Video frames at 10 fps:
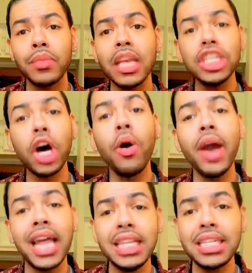So,
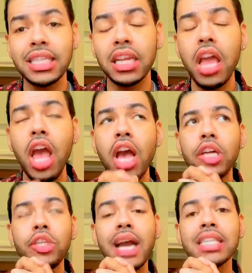okay, listen.
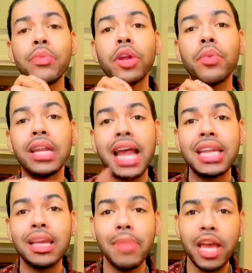So, you guys, I want to run an
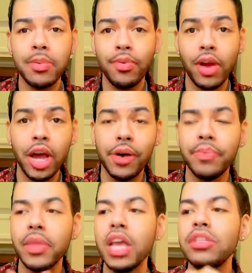idea by you before I go.
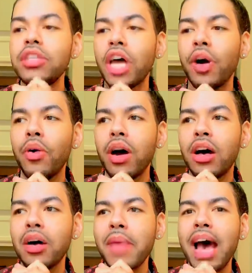So,
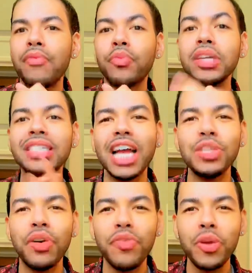I've reached out
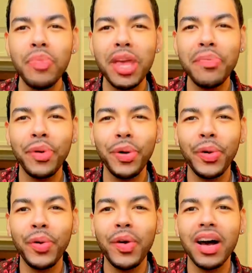to a few
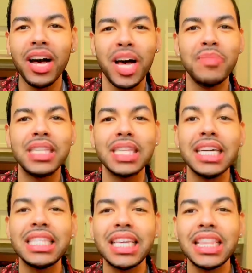people
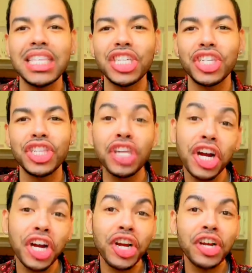discussing this
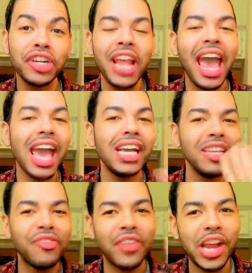concern.
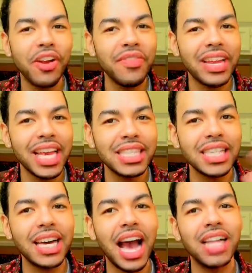Hey, Very
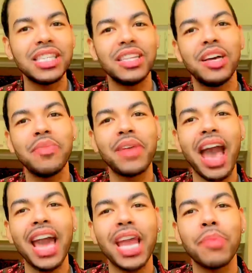Vanessa Cox.
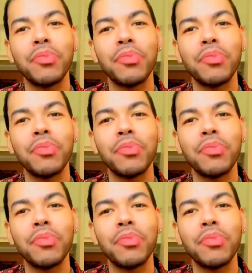I kind of